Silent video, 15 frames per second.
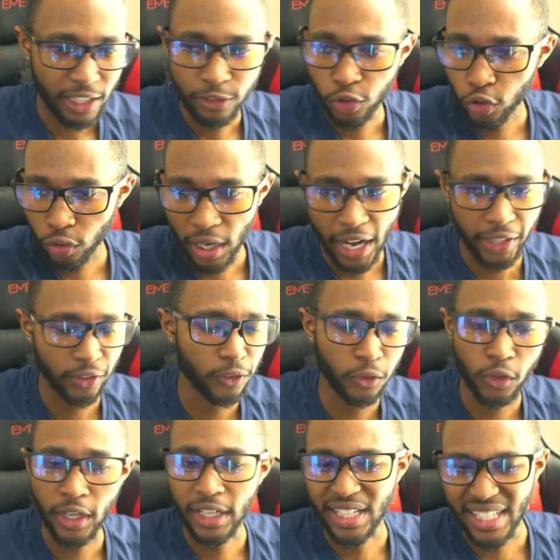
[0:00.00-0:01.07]
Trying to
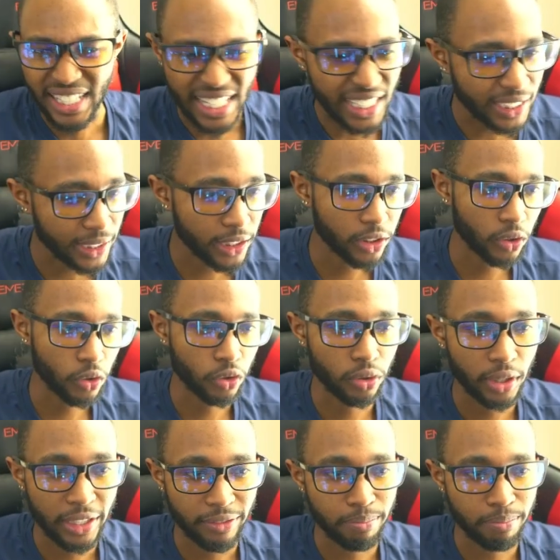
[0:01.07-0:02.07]
run, digging his own grave,